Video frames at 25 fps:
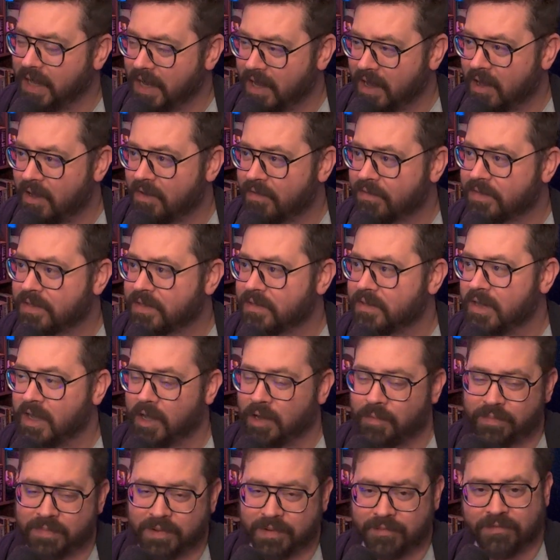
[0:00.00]
layoffs,
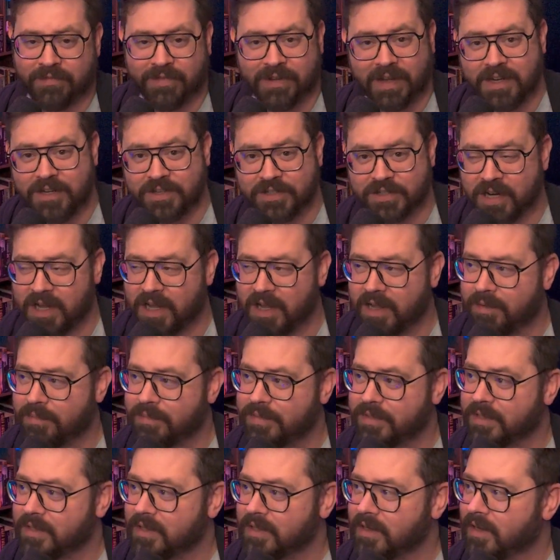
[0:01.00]
helped them find
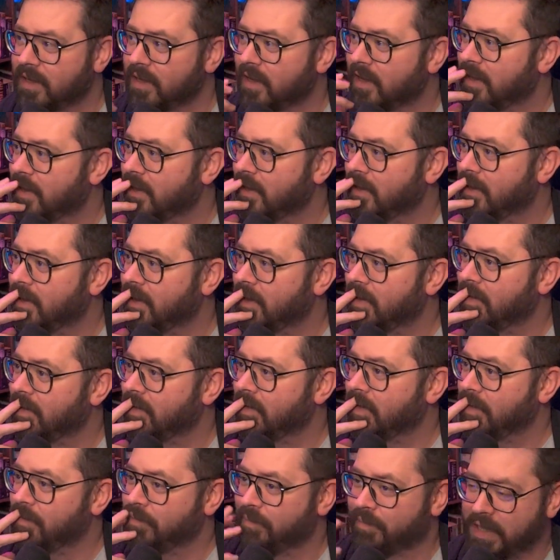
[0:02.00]
jobs
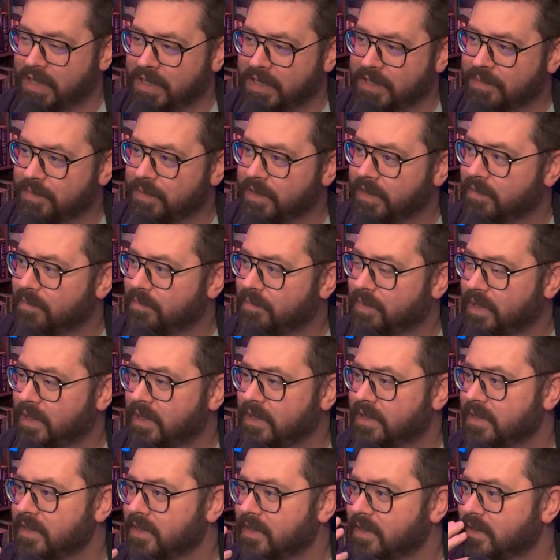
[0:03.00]
and placement
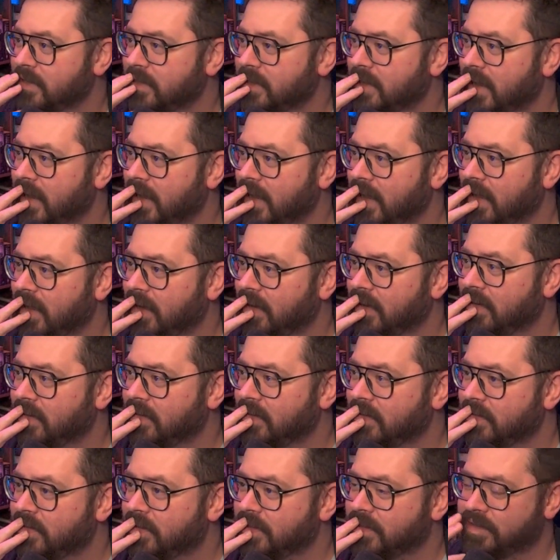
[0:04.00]
places, and
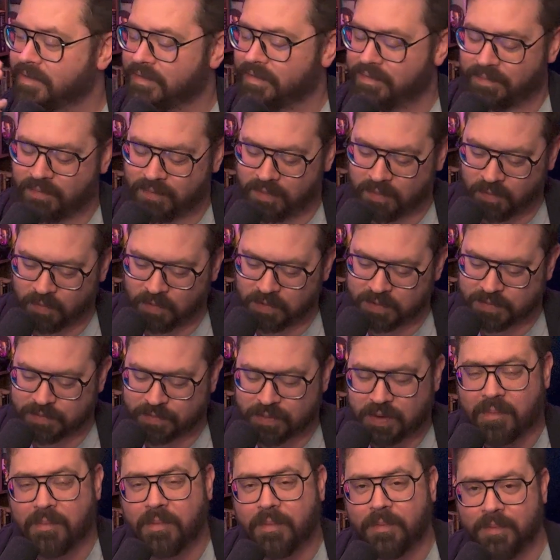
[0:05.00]
just was
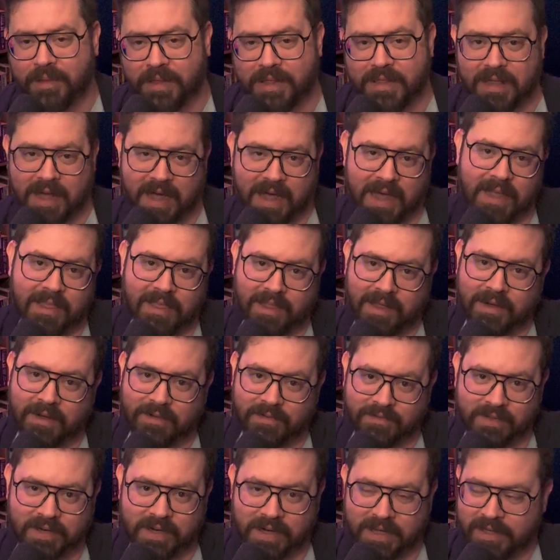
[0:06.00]
probably the
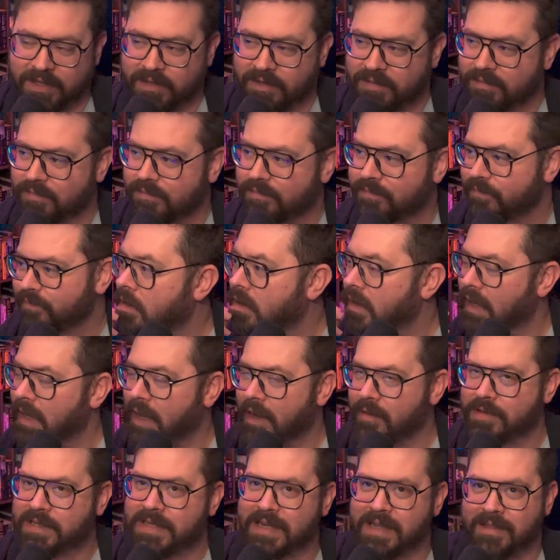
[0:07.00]
highlight of the night.
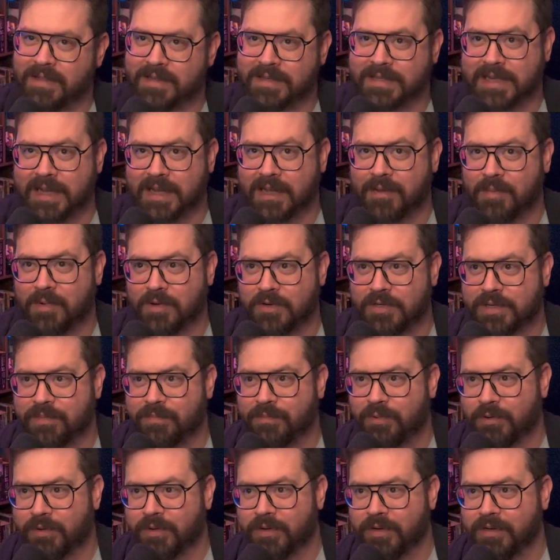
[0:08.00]
I would say the second most
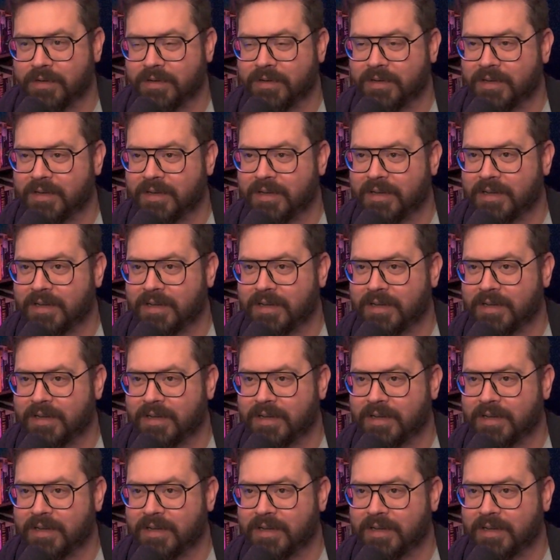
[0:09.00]
important